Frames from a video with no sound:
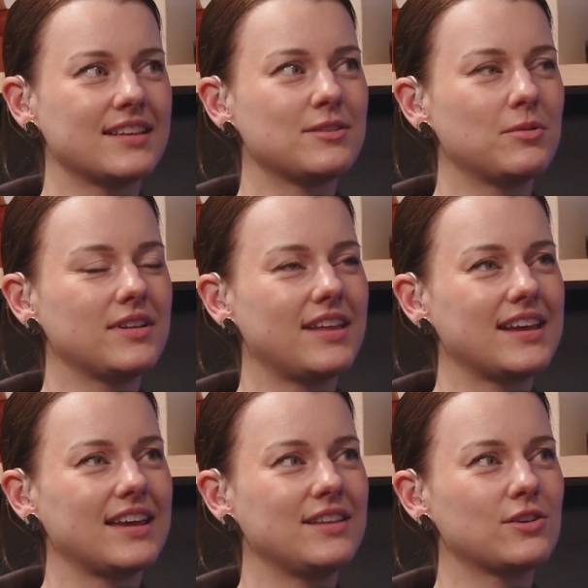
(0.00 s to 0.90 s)
that the one
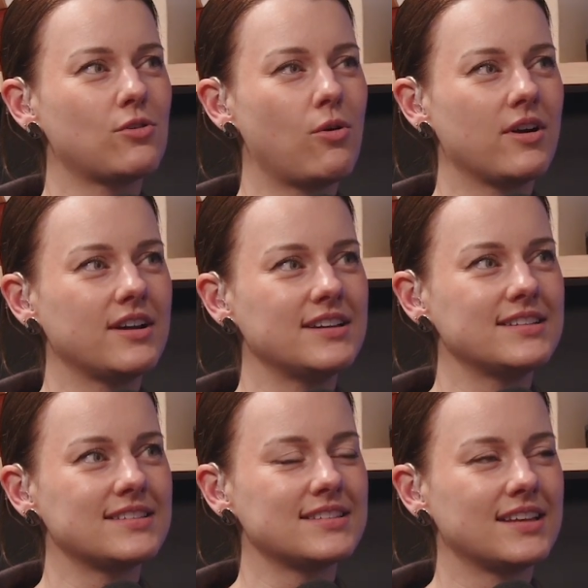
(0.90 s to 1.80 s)
like in the
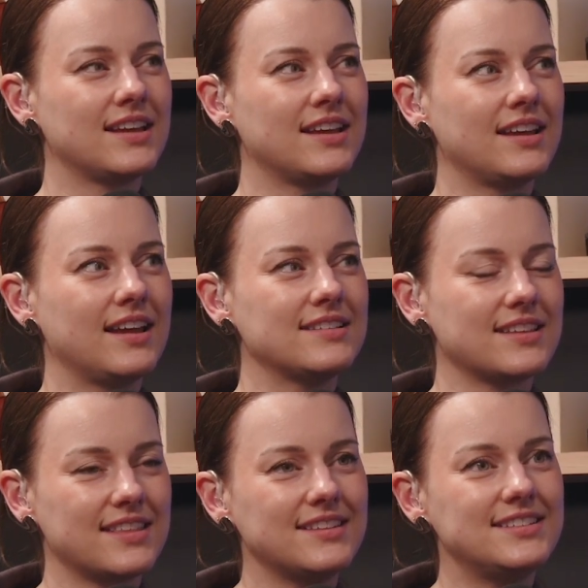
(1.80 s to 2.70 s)
chorus? It's
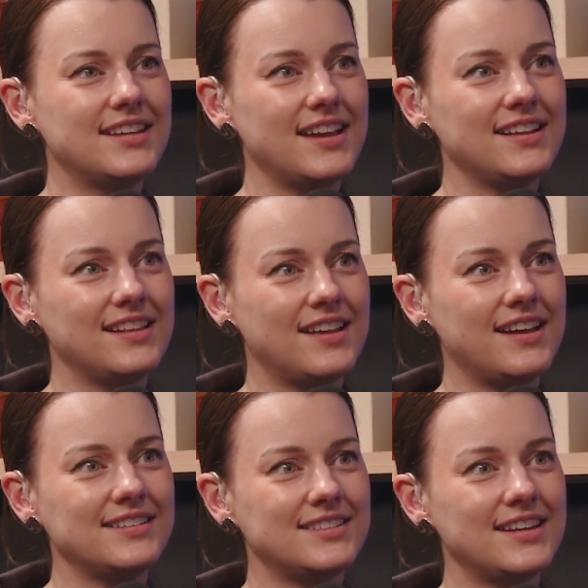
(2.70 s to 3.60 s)
like the
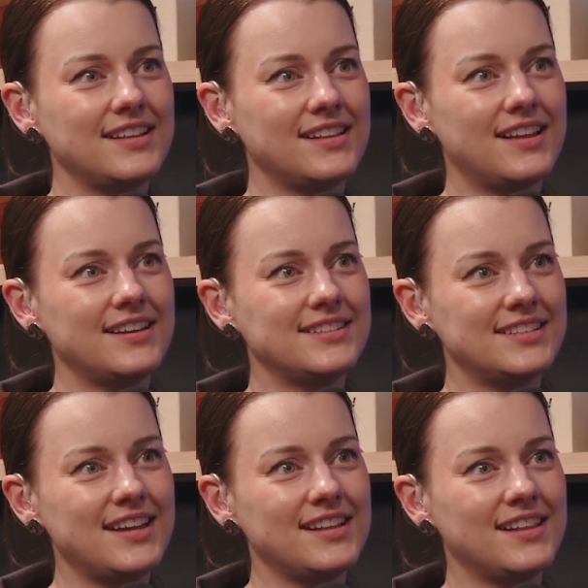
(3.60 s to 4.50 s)
daylight, daylight,
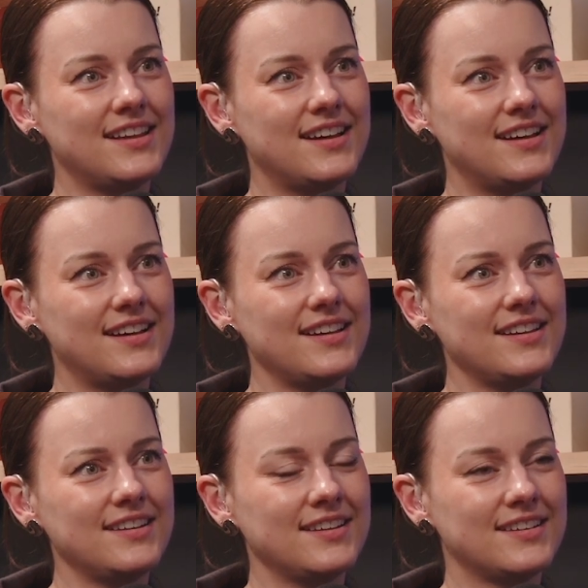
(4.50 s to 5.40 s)
daylight.